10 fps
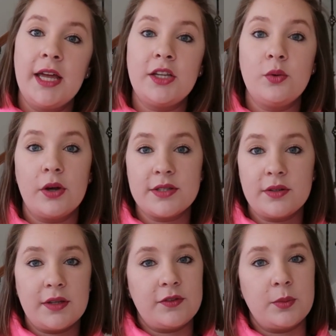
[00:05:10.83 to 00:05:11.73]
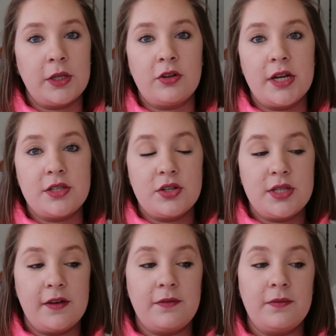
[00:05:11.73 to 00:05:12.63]
and you also can familiarize
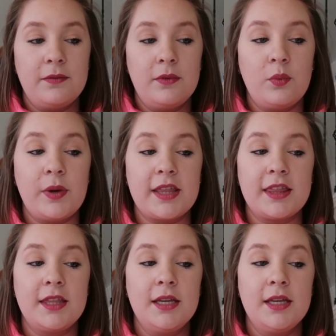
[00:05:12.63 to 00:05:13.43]
yourself with